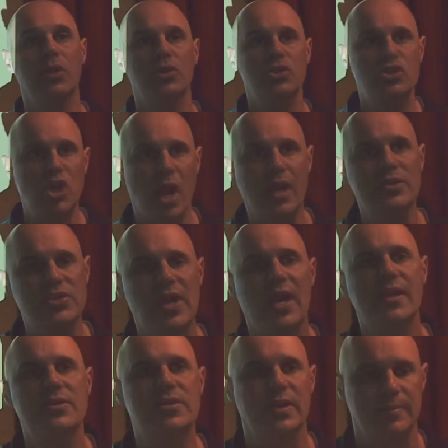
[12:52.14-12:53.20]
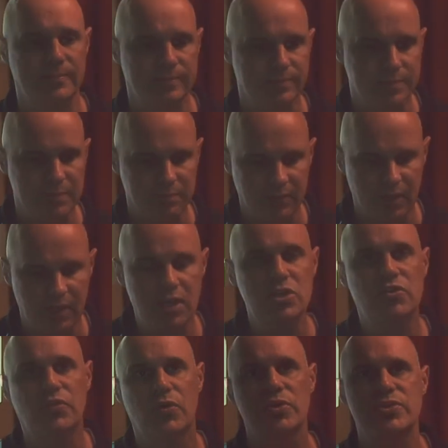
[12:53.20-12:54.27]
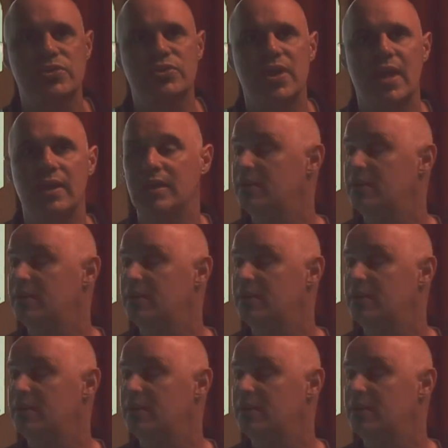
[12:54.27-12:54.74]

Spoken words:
John signs it. He's forced to sign it.